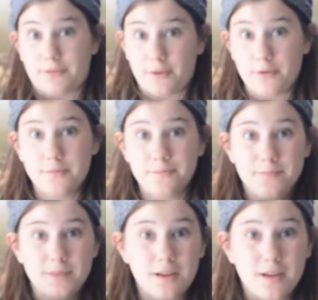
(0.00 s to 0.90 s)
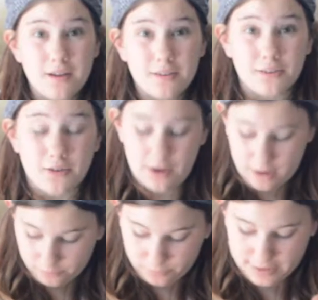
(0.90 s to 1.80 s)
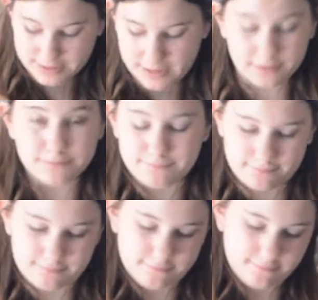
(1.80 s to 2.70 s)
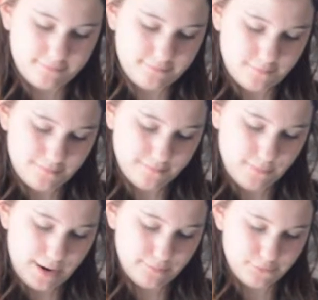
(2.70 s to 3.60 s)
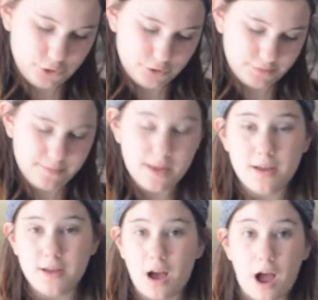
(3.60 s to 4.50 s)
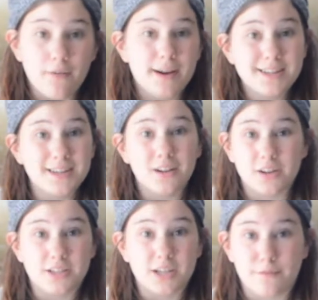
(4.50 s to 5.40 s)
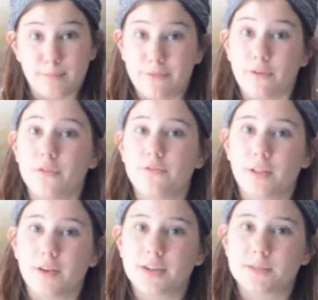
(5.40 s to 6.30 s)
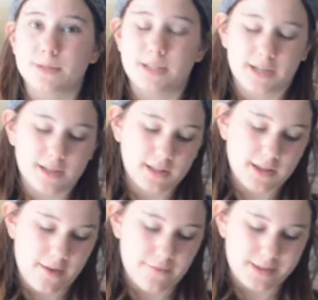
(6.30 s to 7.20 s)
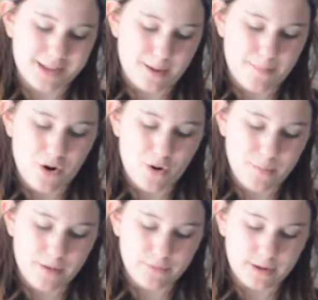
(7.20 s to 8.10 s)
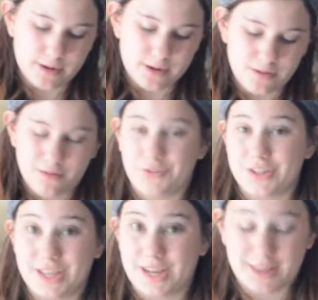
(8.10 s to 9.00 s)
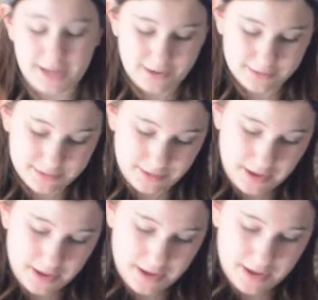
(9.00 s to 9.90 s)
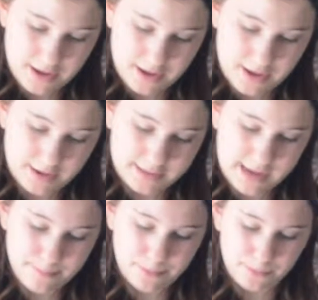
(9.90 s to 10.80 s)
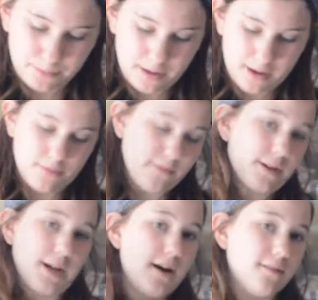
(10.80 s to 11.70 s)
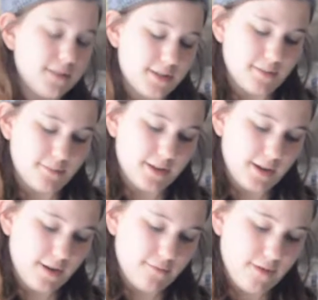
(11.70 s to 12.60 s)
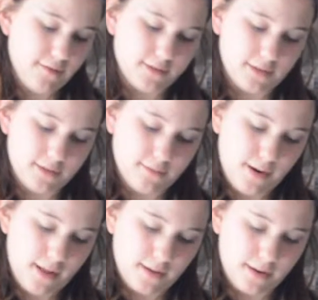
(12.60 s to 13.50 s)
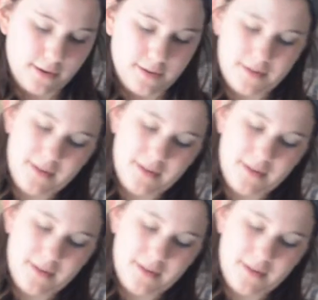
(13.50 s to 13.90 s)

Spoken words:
phone. So I'll write down, I write down a lot of stuff on my phone for lyrics, particularly if it's like a poem I've written or if it's anything else. Example, I'll read out something I wrote a little while ago,